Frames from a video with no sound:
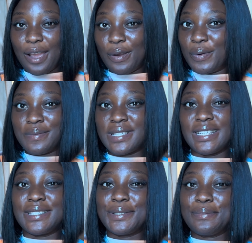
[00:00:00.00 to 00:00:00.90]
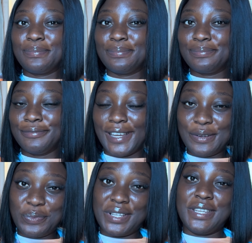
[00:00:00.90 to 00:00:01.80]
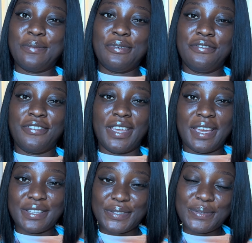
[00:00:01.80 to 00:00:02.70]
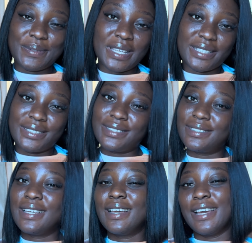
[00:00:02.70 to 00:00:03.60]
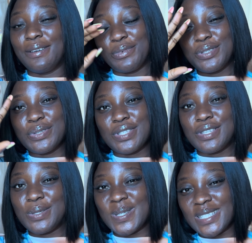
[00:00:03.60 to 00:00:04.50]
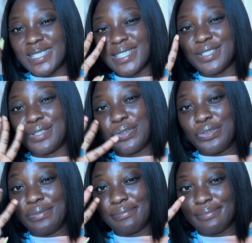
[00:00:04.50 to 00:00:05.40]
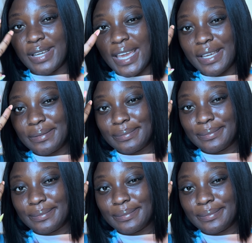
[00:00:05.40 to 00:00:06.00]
our websites and with the help of AI. So thanks. I'm going to see you in the next section. Bye.